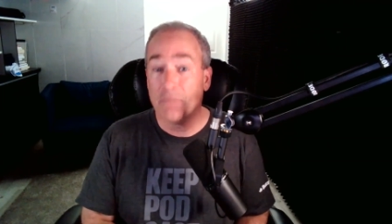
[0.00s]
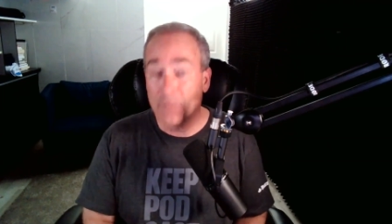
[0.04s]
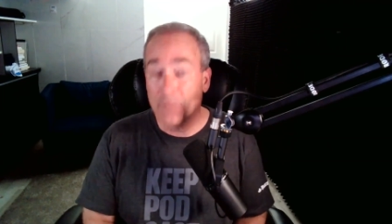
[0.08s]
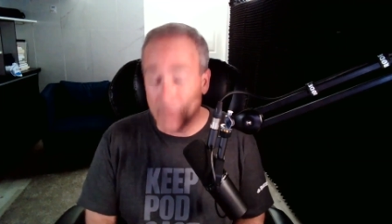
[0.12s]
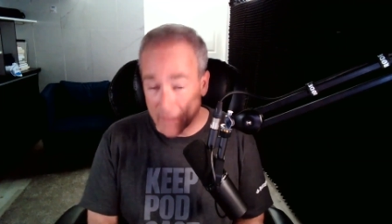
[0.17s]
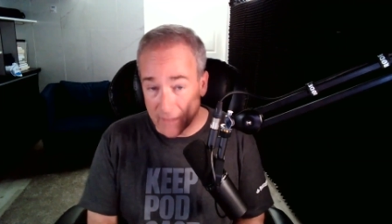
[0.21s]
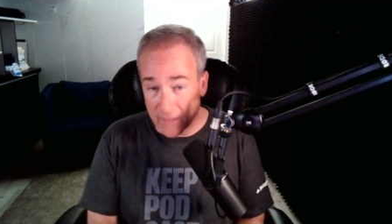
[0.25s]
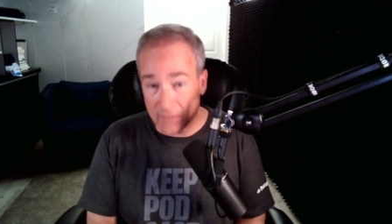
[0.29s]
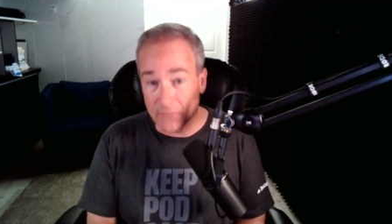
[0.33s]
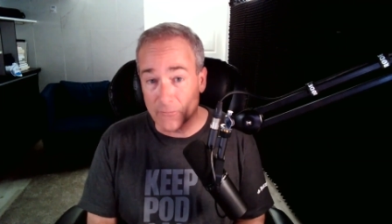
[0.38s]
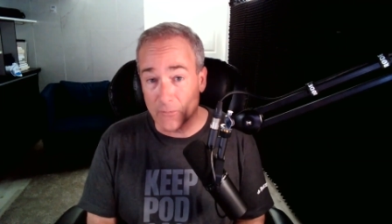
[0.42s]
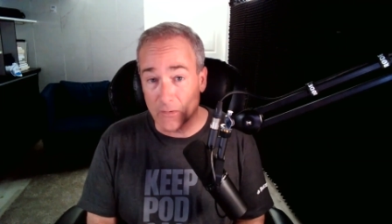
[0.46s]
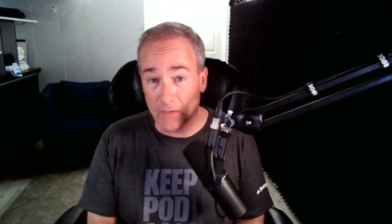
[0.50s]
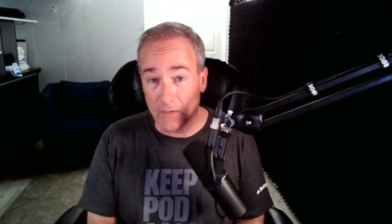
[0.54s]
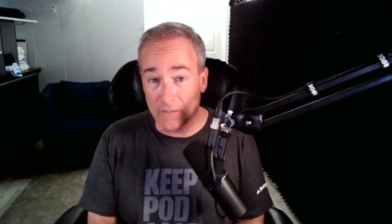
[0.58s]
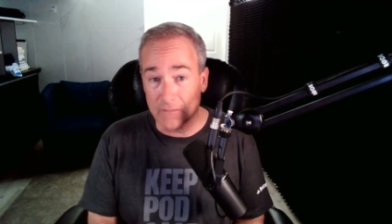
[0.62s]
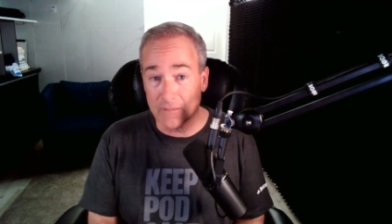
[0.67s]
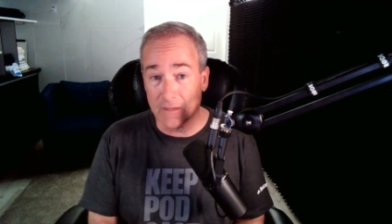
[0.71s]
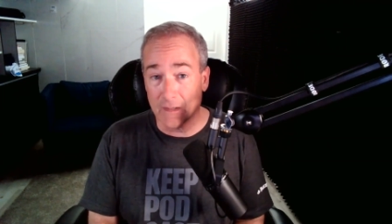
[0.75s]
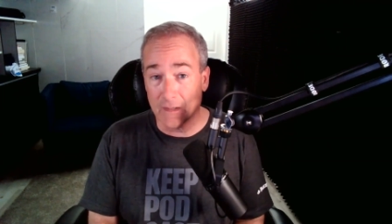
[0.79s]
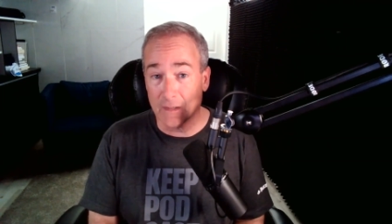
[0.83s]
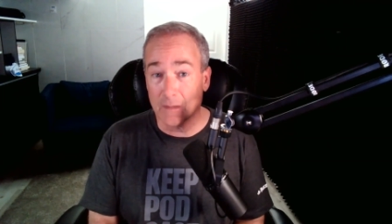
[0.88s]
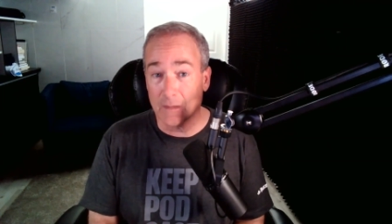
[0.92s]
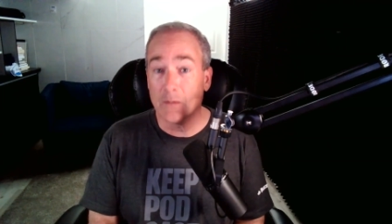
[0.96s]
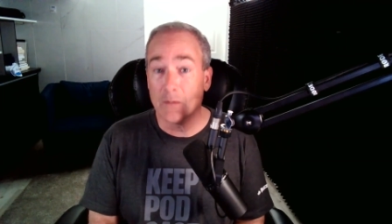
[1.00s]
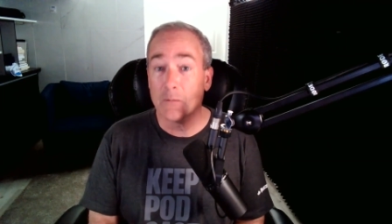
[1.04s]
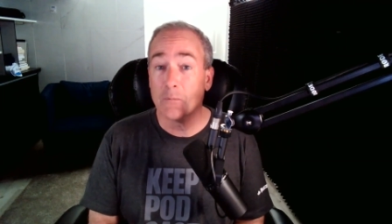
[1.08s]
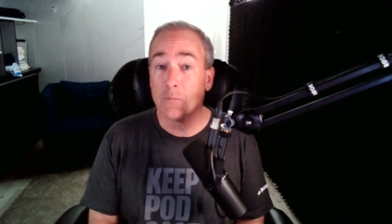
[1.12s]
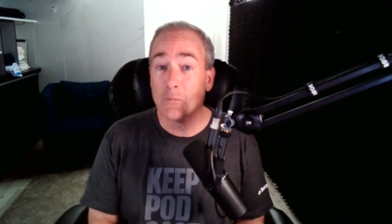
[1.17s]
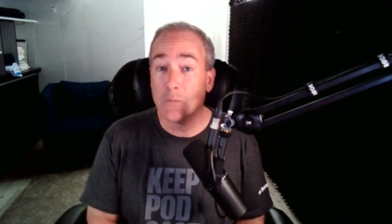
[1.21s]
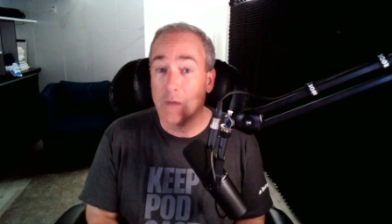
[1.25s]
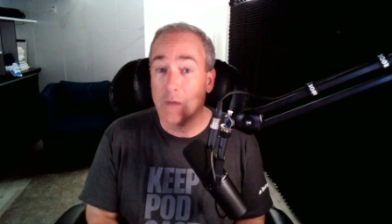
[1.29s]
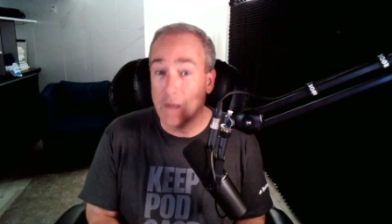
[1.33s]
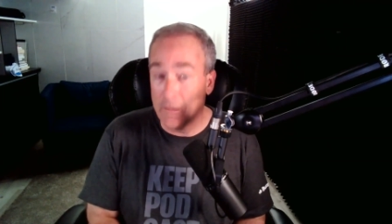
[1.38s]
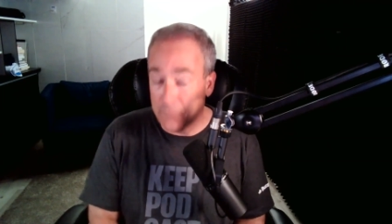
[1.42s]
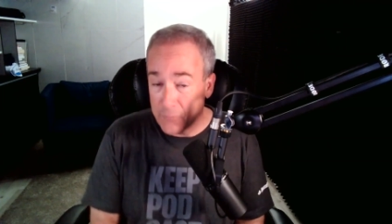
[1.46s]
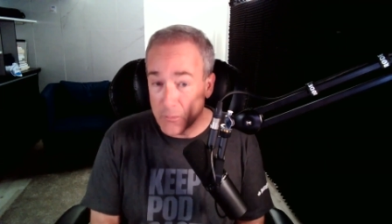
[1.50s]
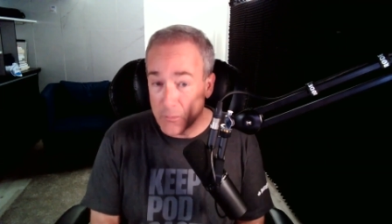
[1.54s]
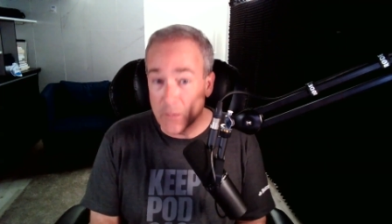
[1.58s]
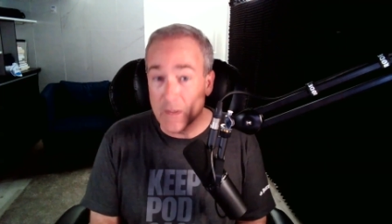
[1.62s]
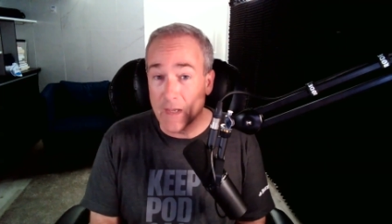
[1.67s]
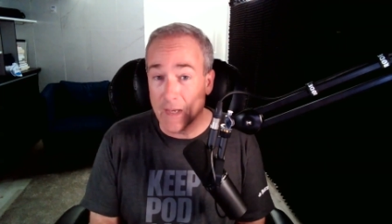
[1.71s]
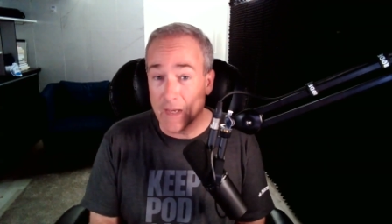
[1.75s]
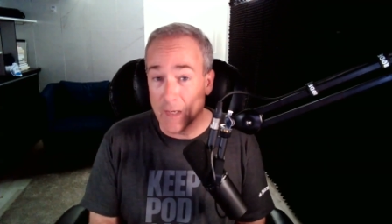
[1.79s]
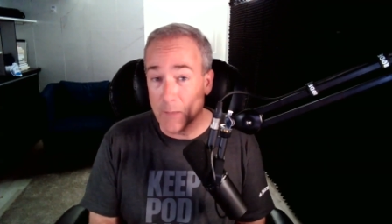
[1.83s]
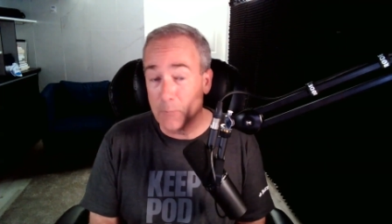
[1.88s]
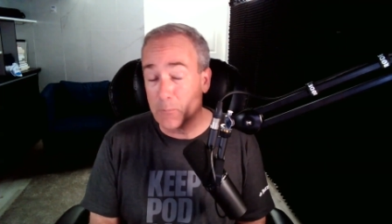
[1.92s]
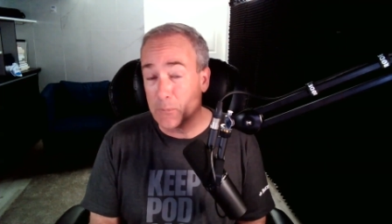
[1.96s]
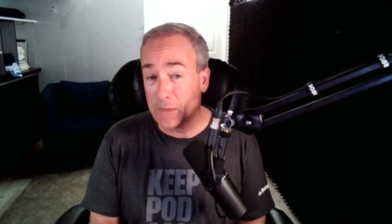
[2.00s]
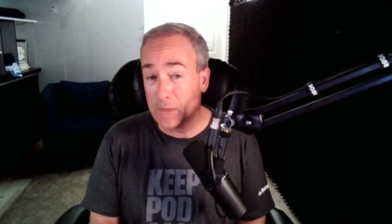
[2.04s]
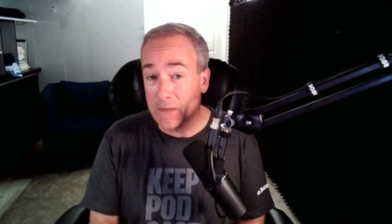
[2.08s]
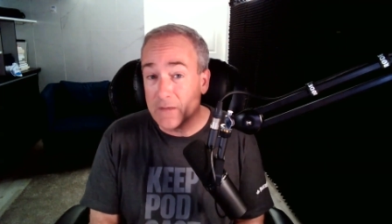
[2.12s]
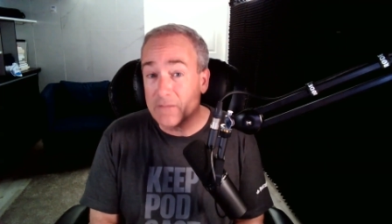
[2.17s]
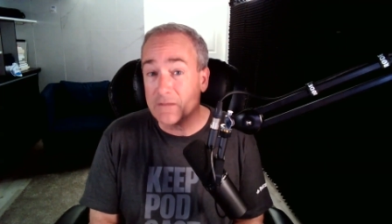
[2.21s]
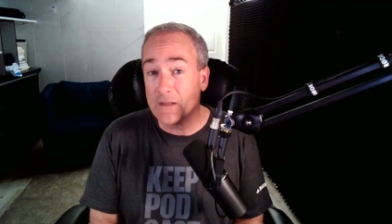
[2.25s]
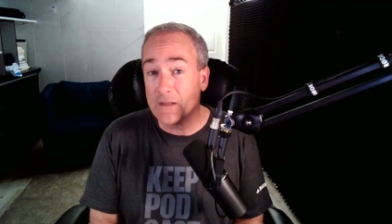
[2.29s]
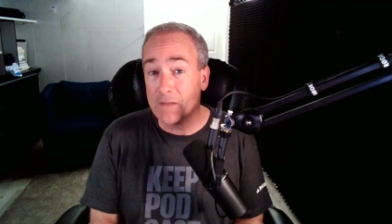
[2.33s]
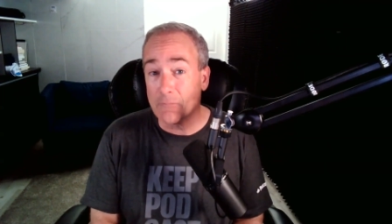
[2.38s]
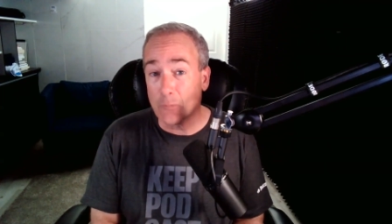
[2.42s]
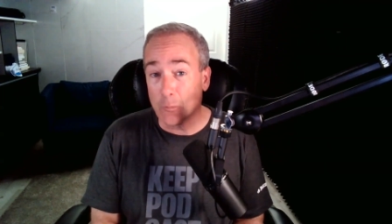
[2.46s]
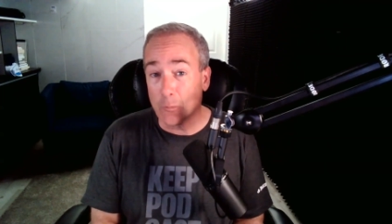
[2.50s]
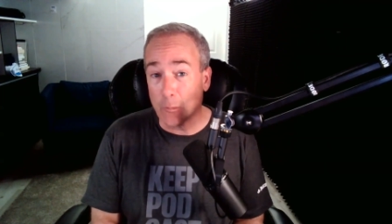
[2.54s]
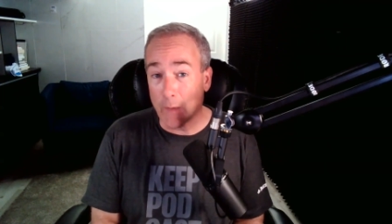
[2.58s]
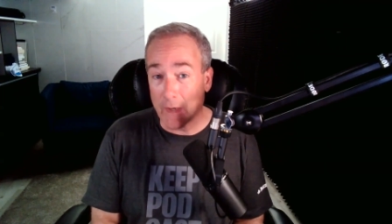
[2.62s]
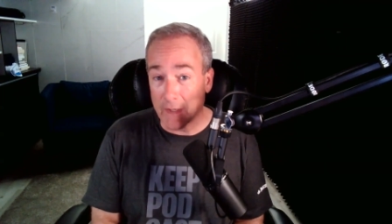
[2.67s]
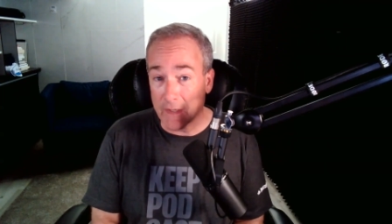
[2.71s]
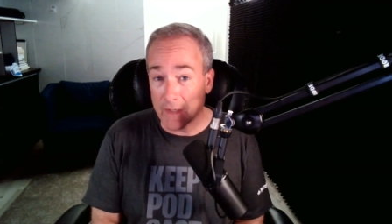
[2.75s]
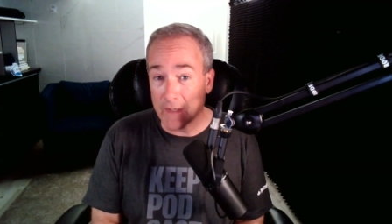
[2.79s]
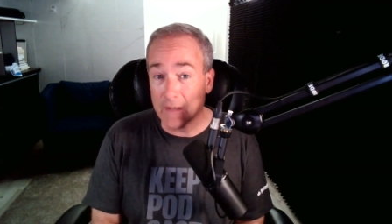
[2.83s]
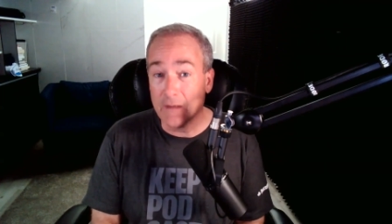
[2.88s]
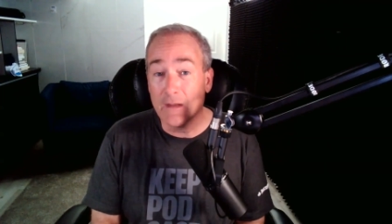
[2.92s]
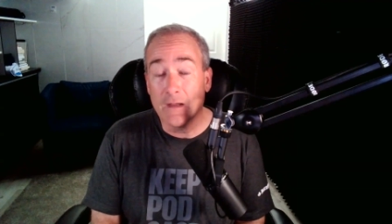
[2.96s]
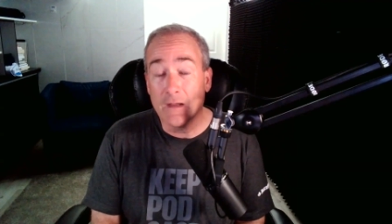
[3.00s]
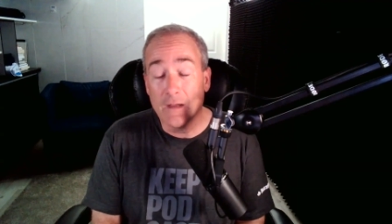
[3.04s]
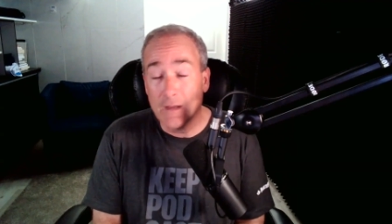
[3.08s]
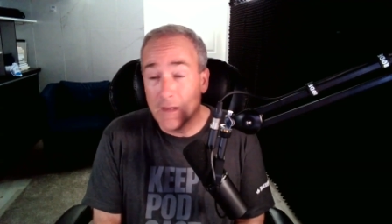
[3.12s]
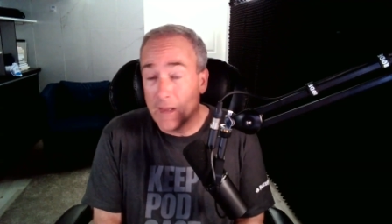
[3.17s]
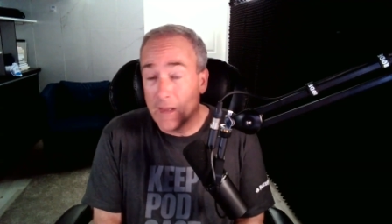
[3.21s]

thanks for listening. If you can, please leave a rating